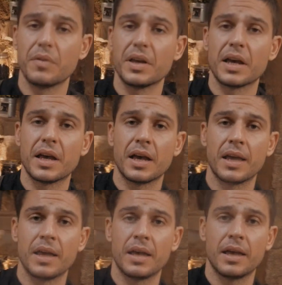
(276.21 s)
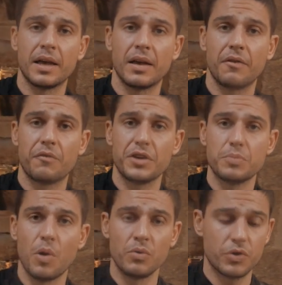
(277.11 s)
the
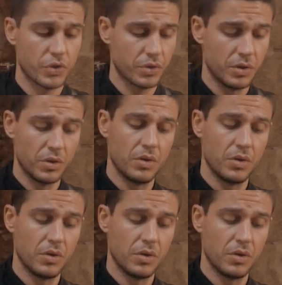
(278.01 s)
fish bones.